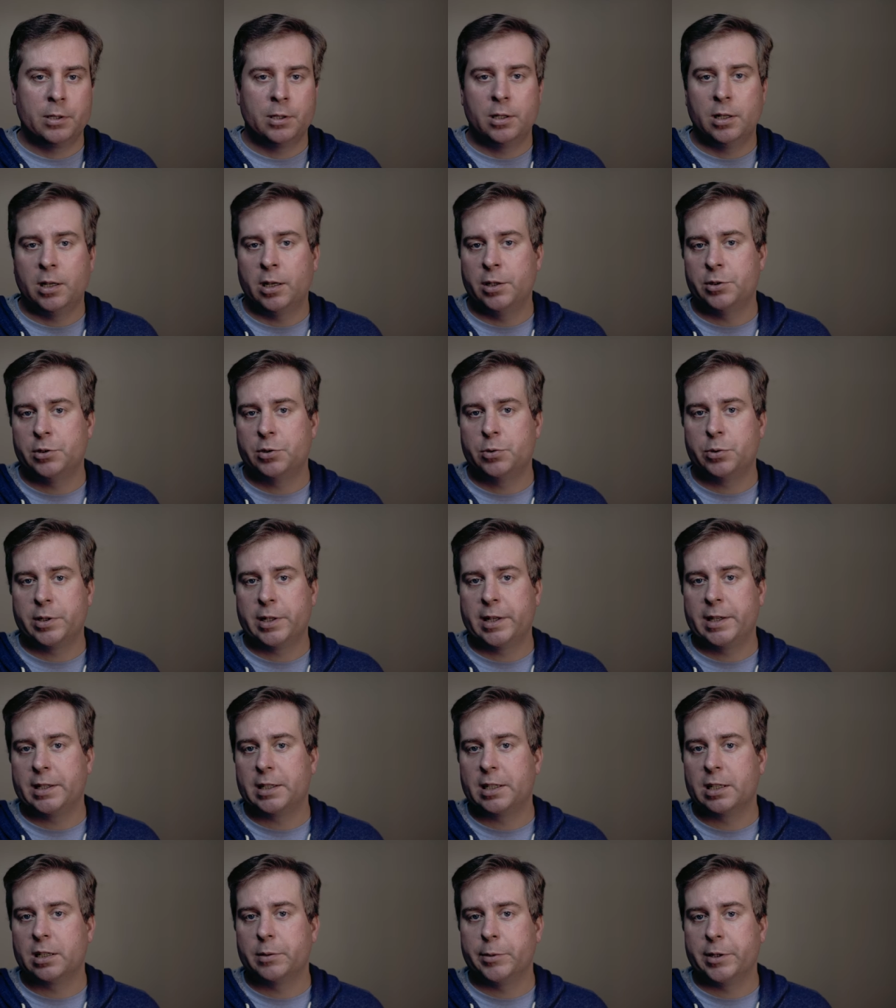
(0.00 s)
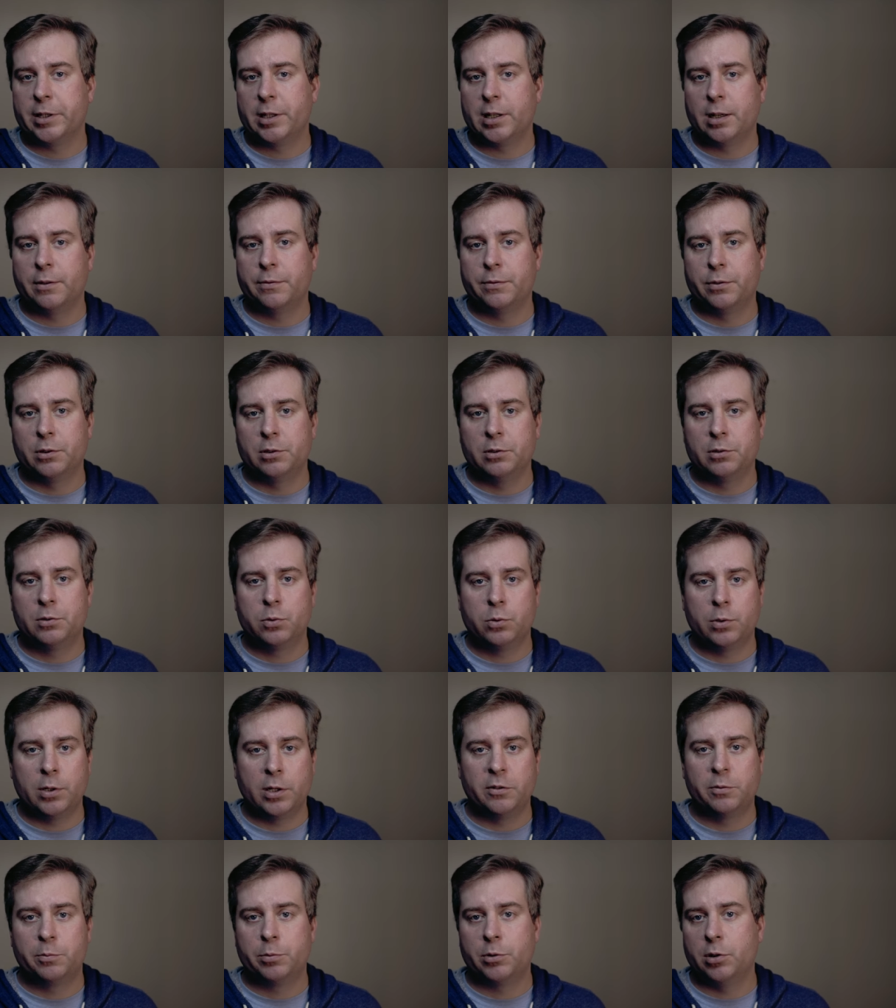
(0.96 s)
128 gigabyte iPhone
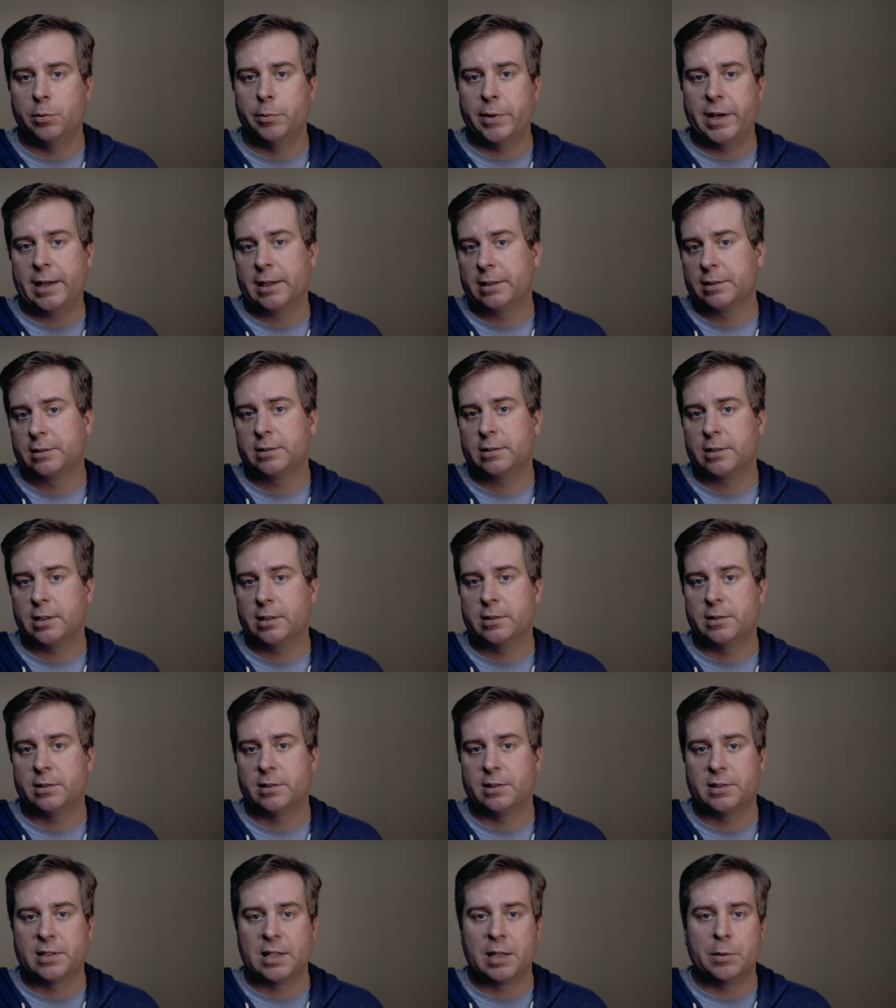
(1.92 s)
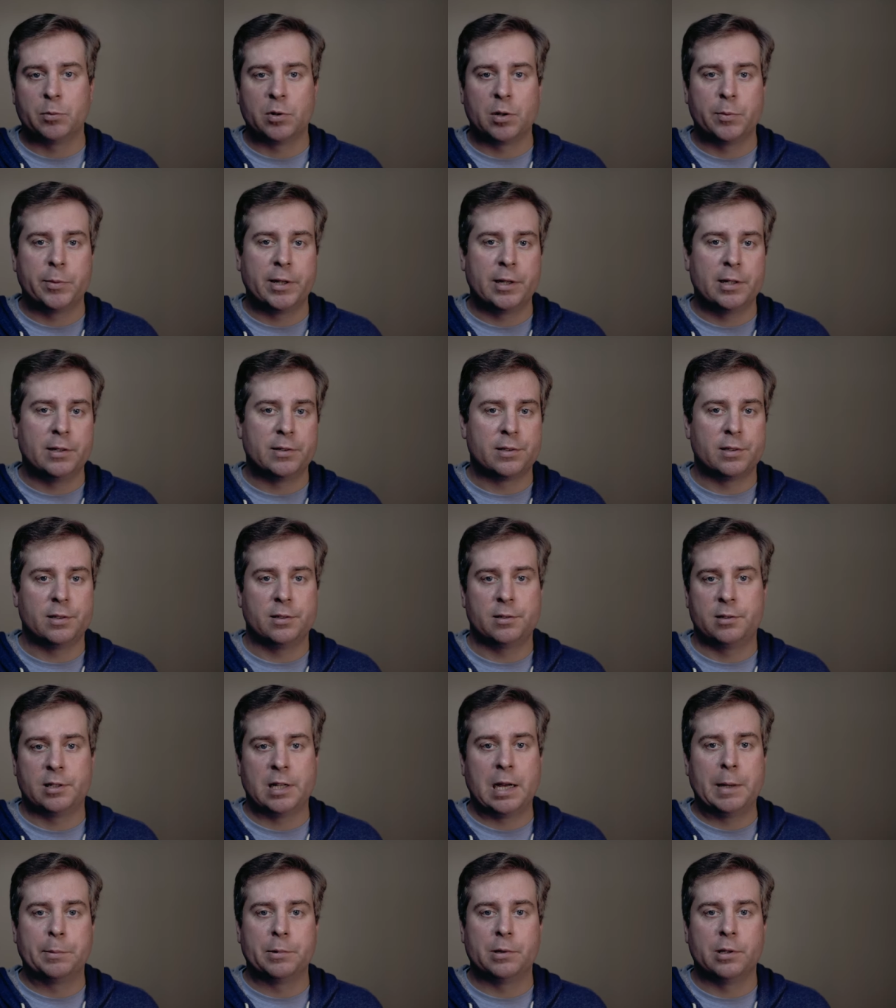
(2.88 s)
12 Pro Max gets the same rebate as the
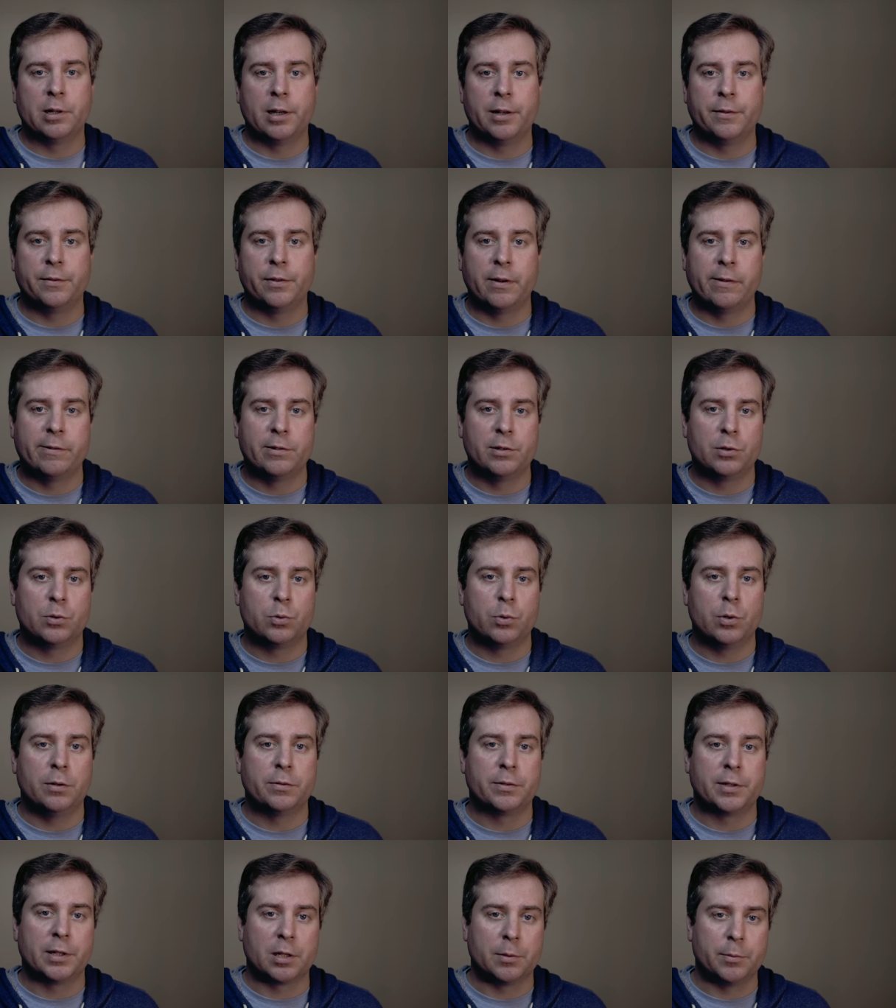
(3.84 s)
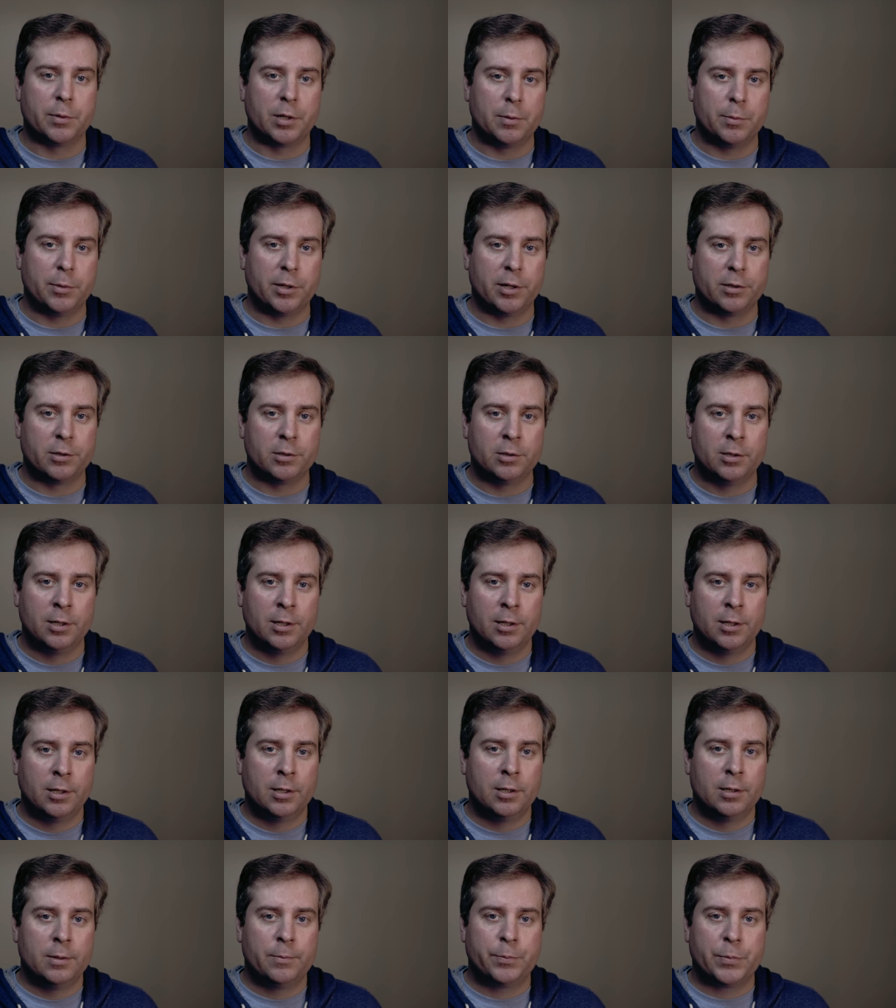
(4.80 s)
top of line 512 gigabyte model.
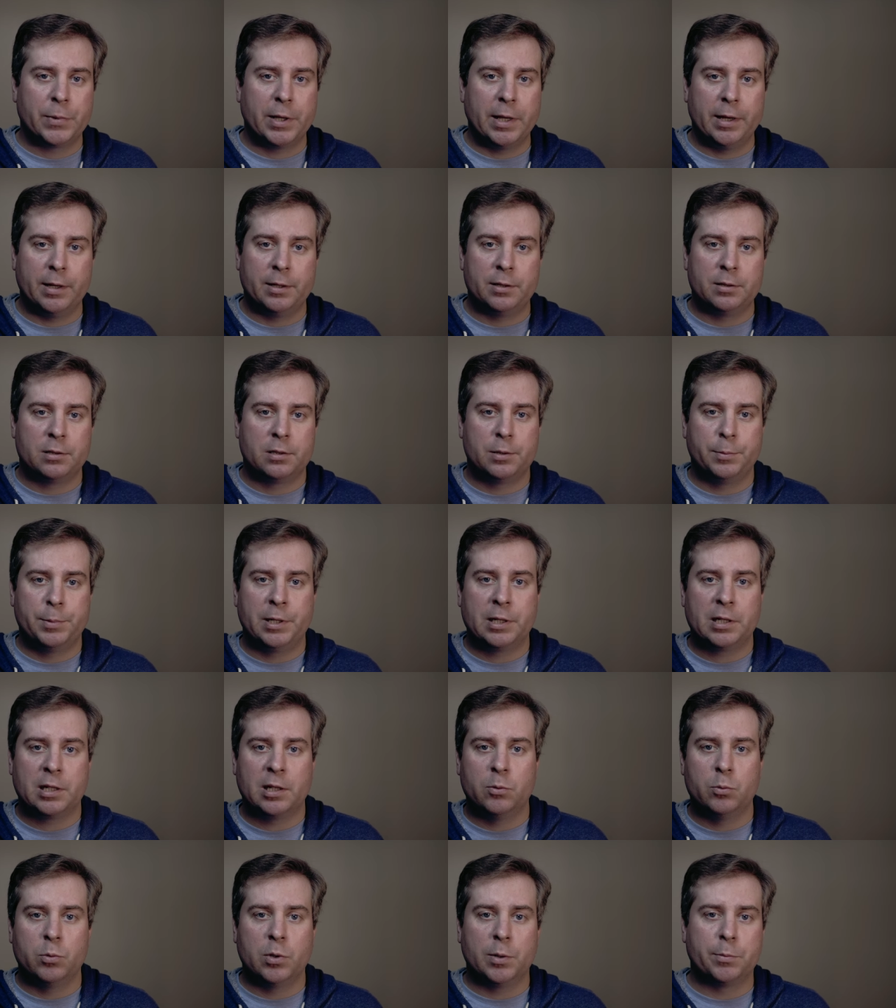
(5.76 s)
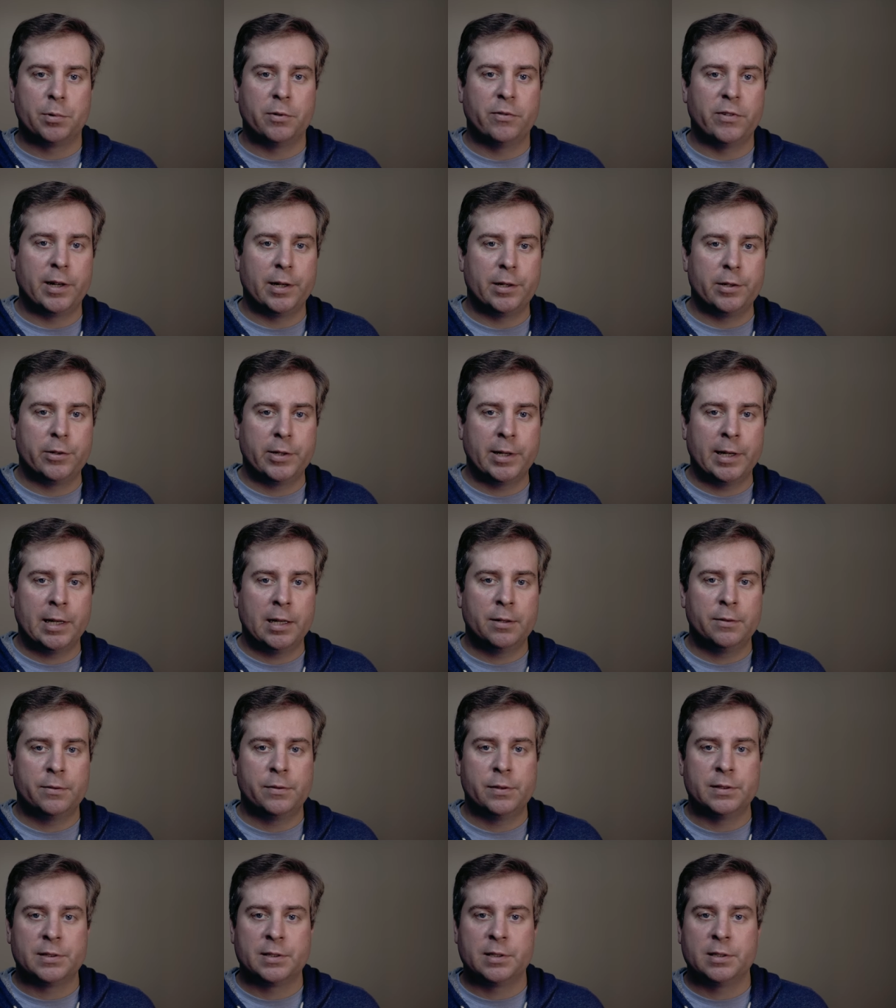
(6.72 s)
And depending on what provider you
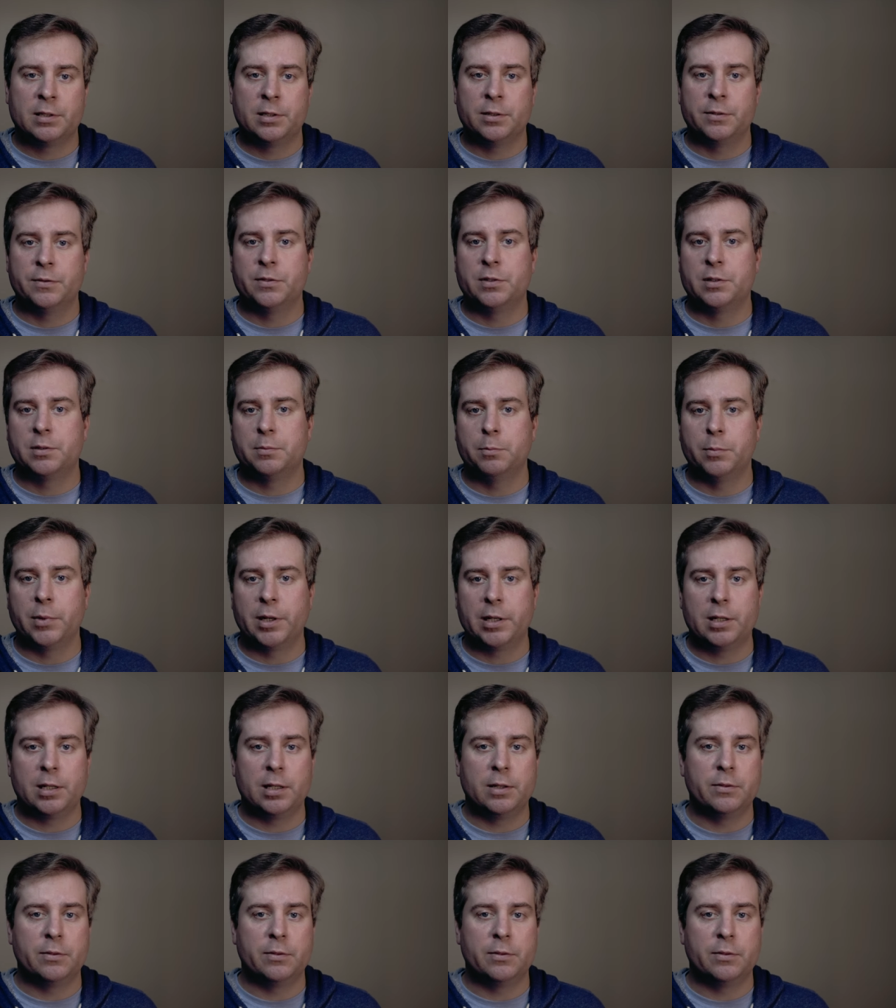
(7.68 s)
have, incentives might